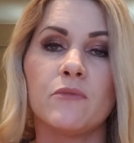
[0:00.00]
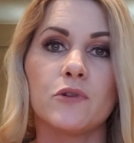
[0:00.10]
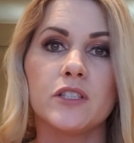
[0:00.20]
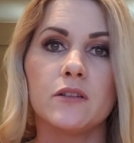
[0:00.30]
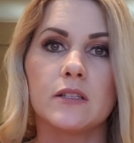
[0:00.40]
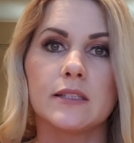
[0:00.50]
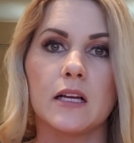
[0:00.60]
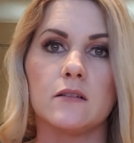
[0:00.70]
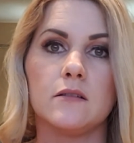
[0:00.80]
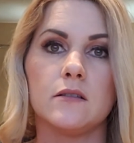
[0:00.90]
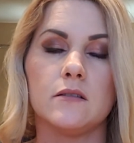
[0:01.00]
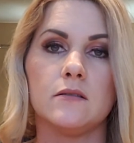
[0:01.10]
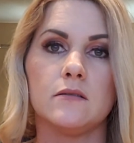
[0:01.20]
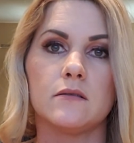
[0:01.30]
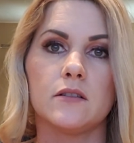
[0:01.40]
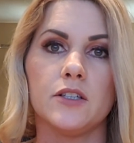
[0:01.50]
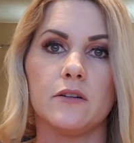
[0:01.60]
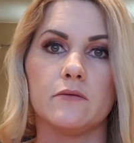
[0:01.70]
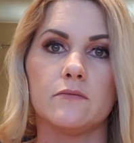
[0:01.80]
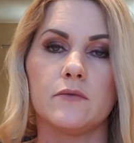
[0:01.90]
more to the seller than, you
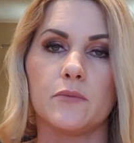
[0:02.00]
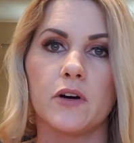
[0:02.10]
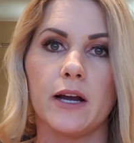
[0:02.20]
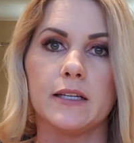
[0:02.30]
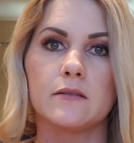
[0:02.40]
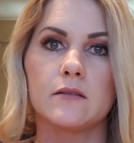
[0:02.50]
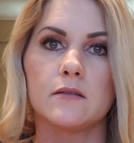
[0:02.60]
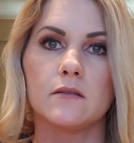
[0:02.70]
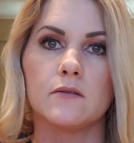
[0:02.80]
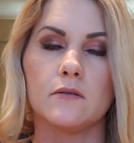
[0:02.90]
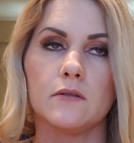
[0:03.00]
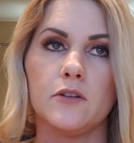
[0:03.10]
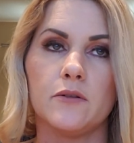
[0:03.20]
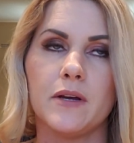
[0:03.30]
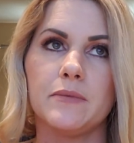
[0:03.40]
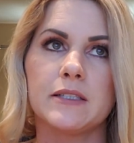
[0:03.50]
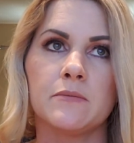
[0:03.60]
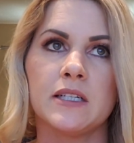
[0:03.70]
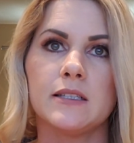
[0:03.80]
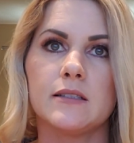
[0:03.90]
know, the price. You know, maybe
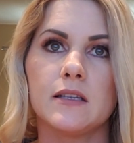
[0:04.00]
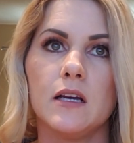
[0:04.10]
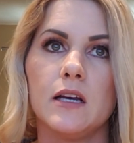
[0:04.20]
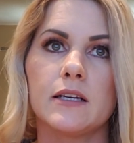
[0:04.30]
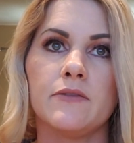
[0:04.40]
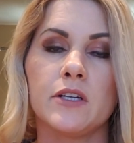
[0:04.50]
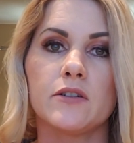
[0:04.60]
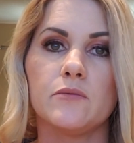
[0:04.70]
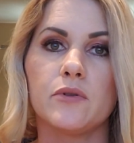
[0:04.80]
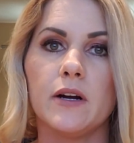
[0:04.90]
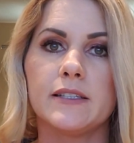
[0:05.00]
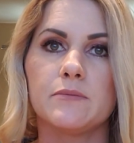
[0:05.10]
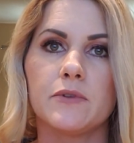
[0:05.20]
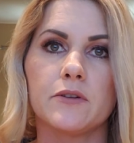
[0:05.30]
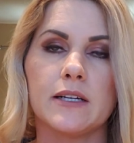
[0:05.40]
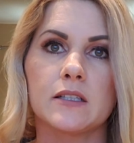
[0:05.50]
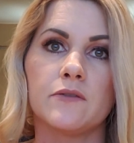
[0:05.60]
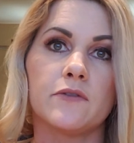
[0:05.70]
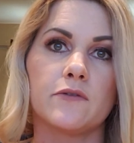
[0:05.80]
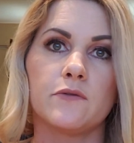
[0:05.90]
somebody's giving a good price, but they're asking
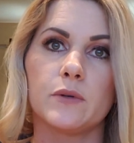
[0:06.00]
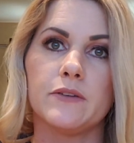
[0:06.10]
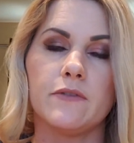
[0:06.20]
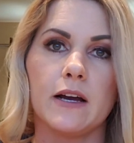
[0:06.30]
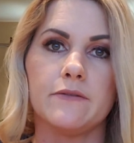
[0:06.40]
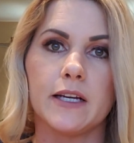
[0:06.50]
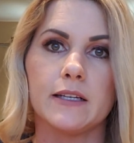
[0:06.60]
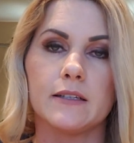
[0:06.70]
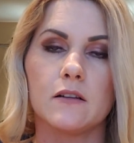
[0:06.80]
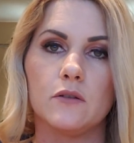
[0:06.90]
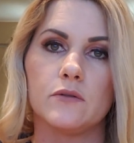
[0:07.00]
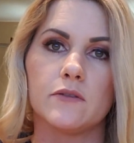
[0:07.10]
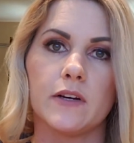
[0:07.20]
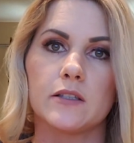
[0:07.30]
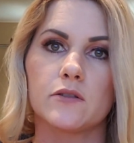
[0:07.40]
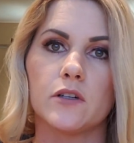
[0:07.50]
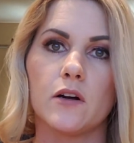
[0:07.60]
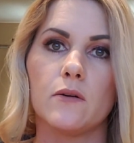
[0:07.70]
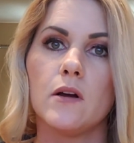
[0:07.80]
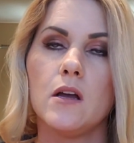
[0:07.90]
for 45-day close of
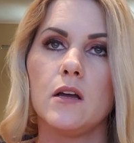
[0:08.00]
escrow.